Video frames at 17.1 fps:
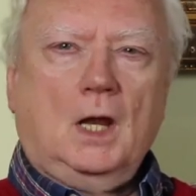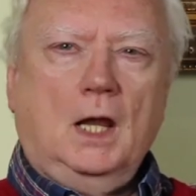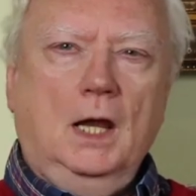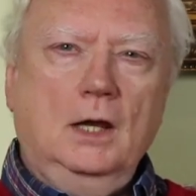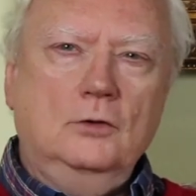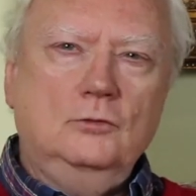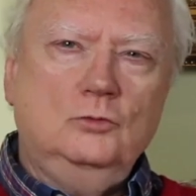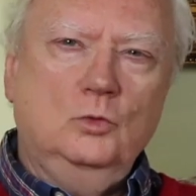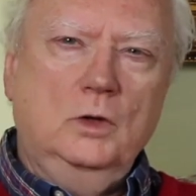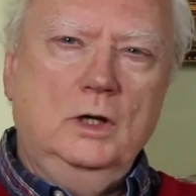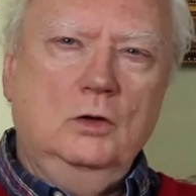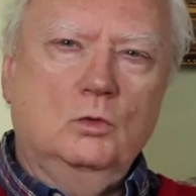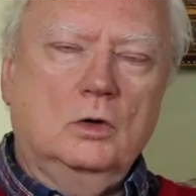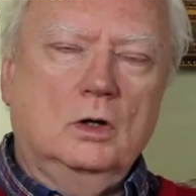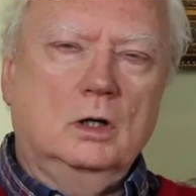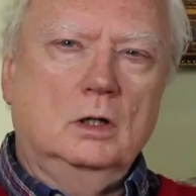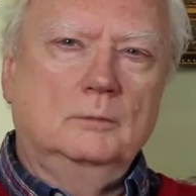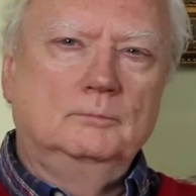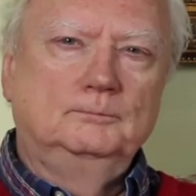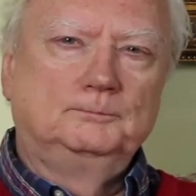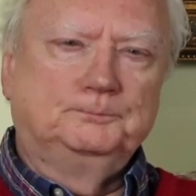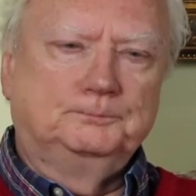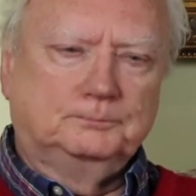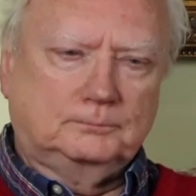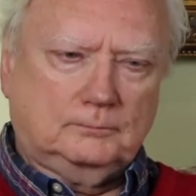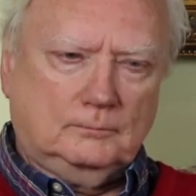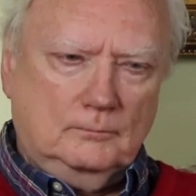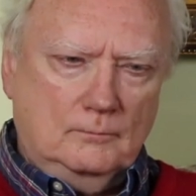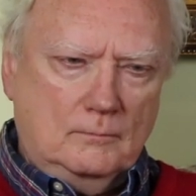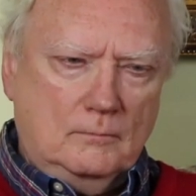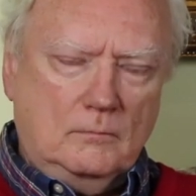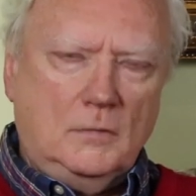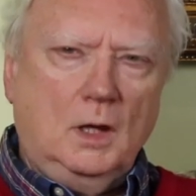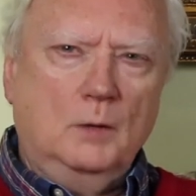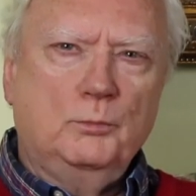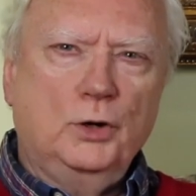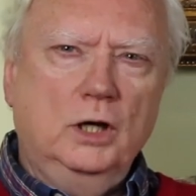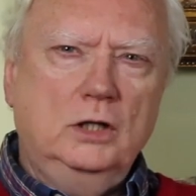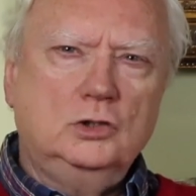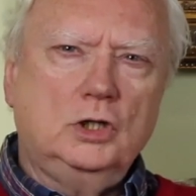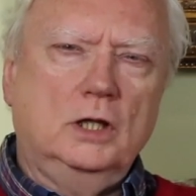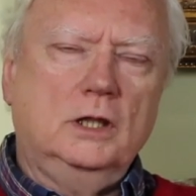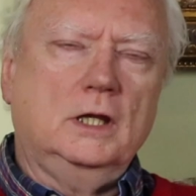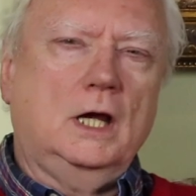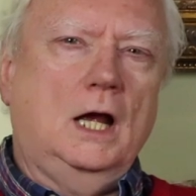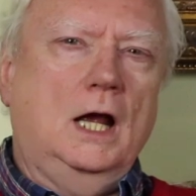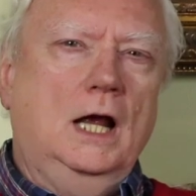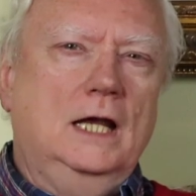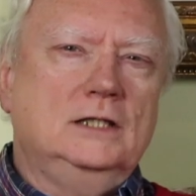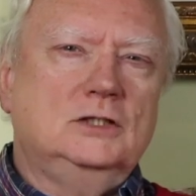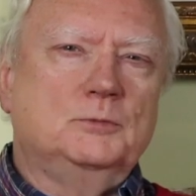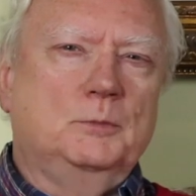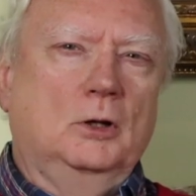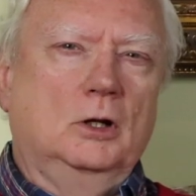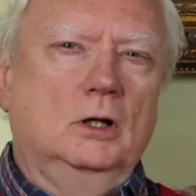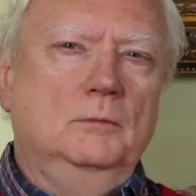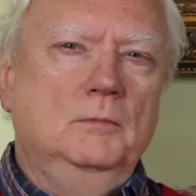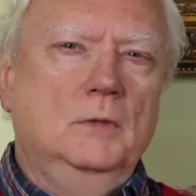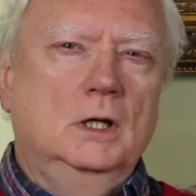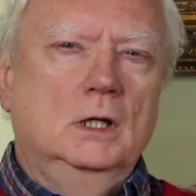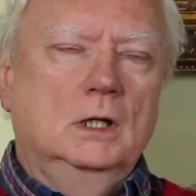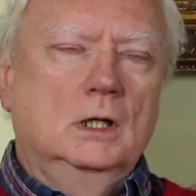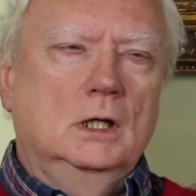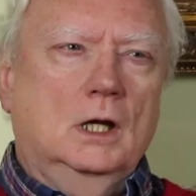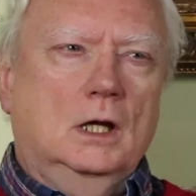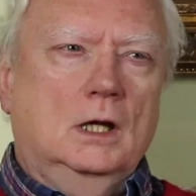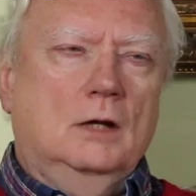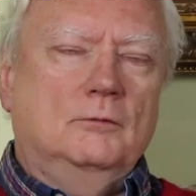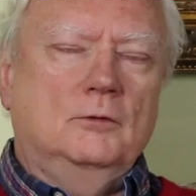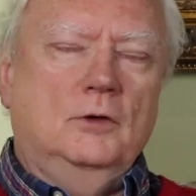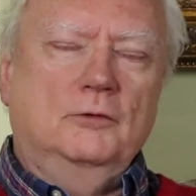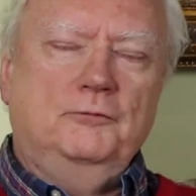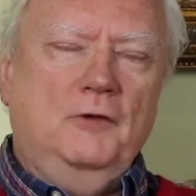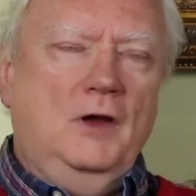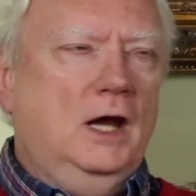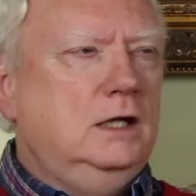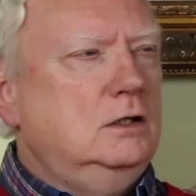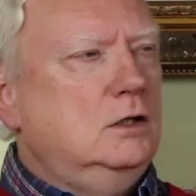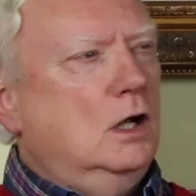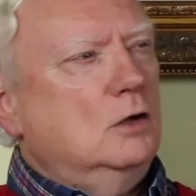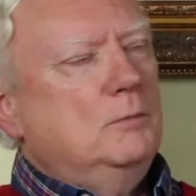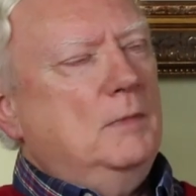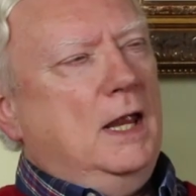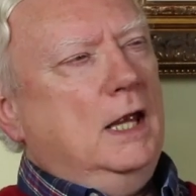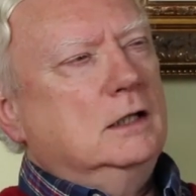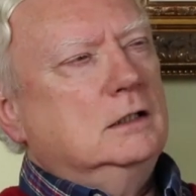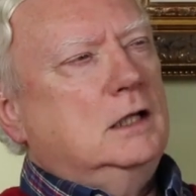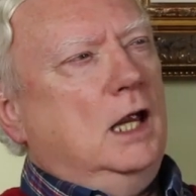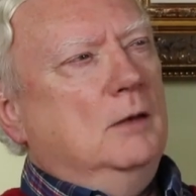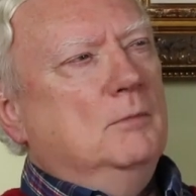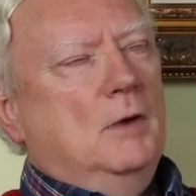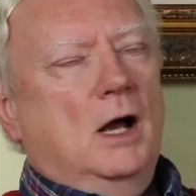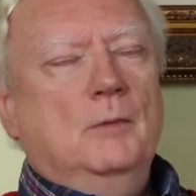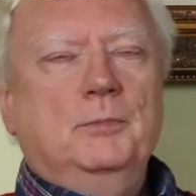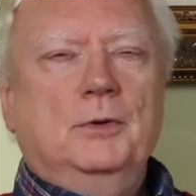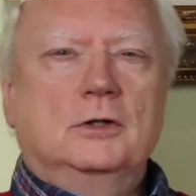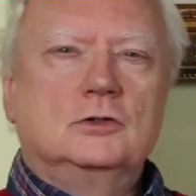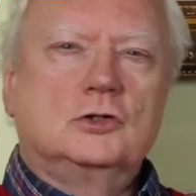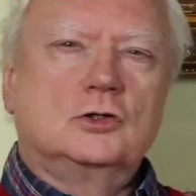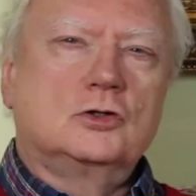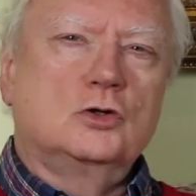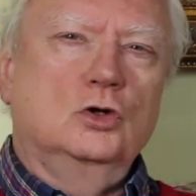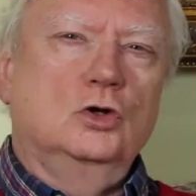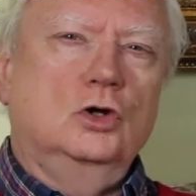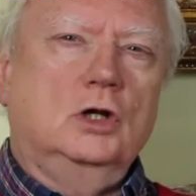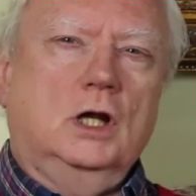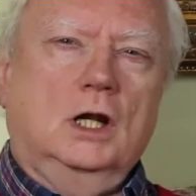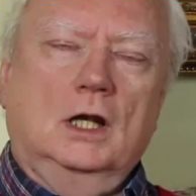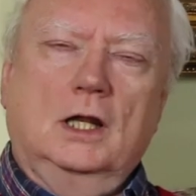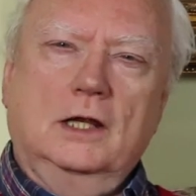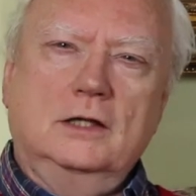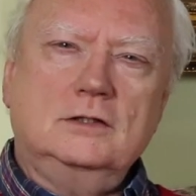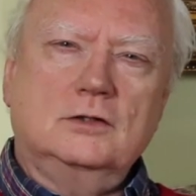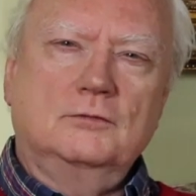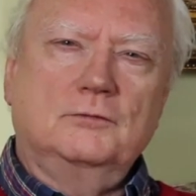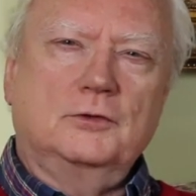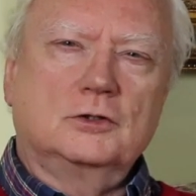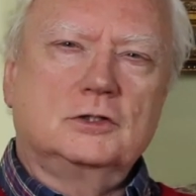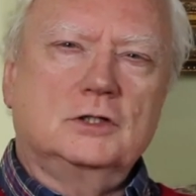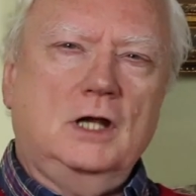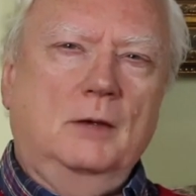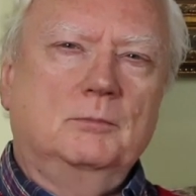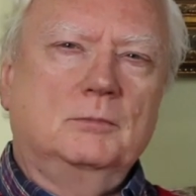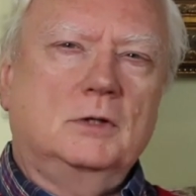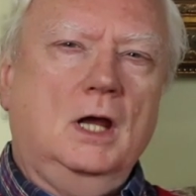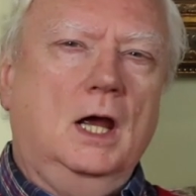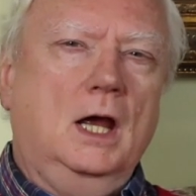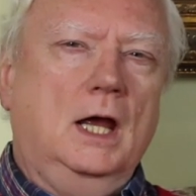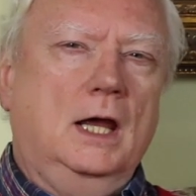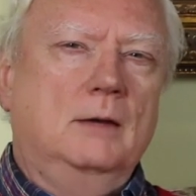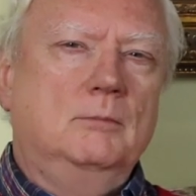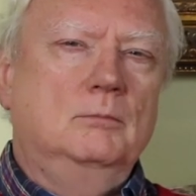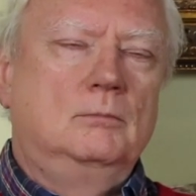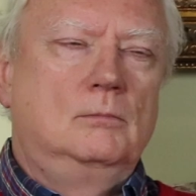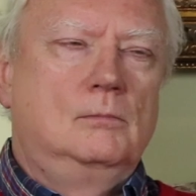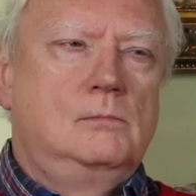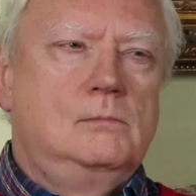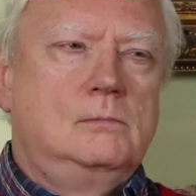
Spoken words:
As we were preaching the gospel, a fine young man came up and stood and listened for some time,